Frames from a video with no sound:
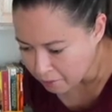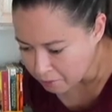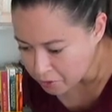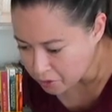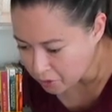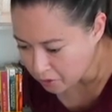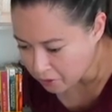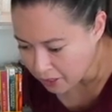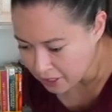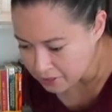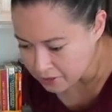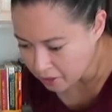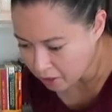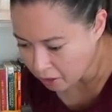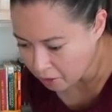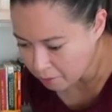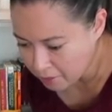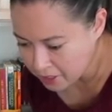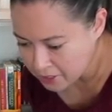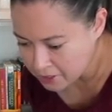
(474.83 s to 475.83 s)
so that's all
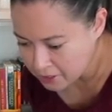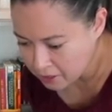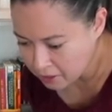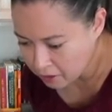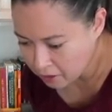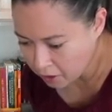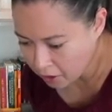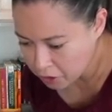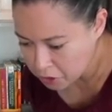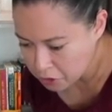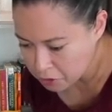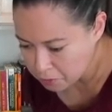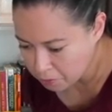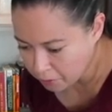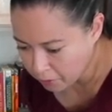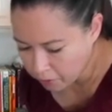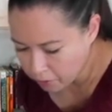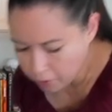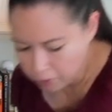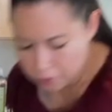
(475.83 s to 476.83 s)
mixed in a large
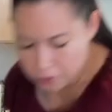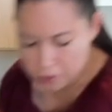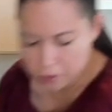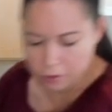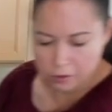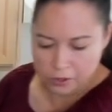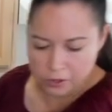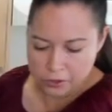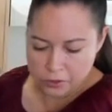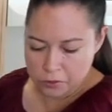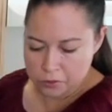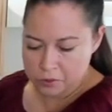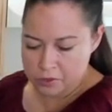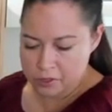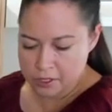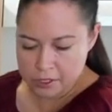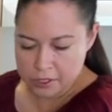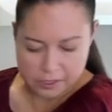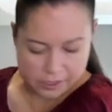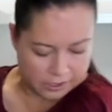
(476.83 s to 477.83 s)
bowl. So I'll use
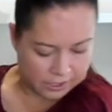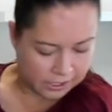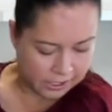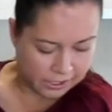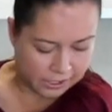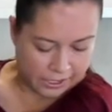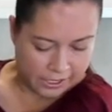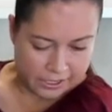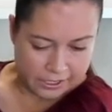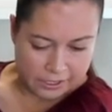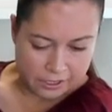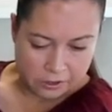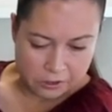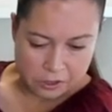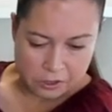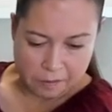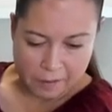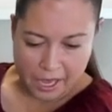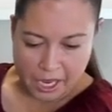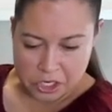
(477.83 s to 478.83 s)
this uh, nice little
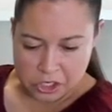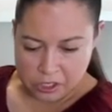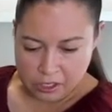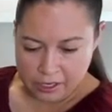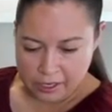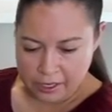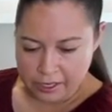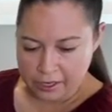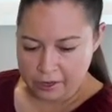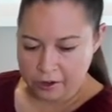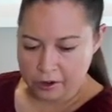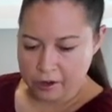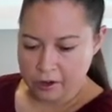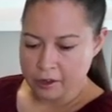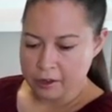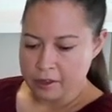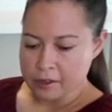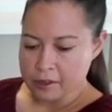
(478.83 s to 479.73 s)
spatula here.